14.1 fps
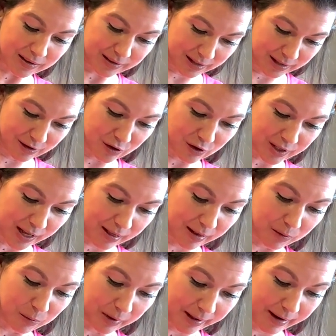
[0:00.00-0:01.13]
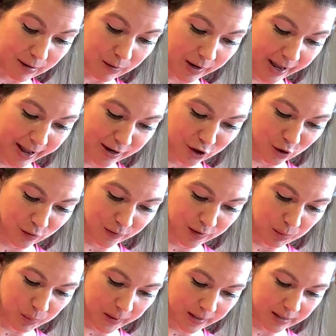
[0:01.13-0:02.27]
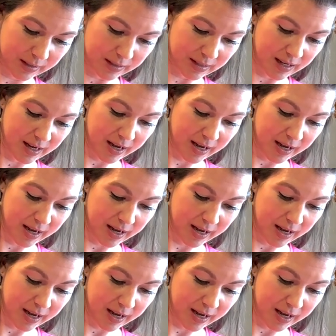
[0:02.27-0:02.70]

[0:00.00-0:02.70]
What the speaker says: Caesar salad without anchovy paste.